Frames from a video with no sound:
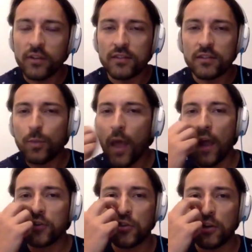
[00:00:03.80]
did this
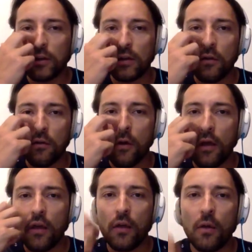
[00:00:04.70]
passion
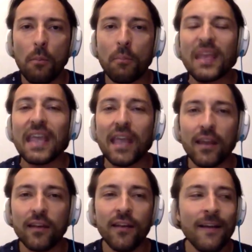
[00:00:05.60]

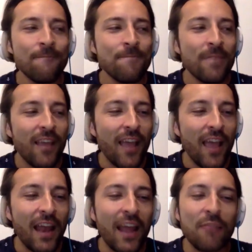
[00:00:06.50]
begin?
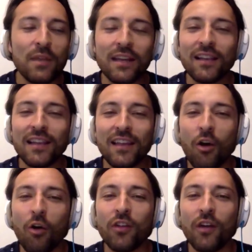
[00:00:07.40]
And I immediately
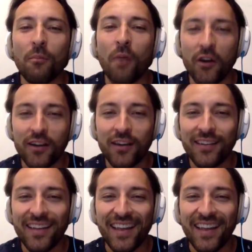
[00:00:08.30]
called up Mark,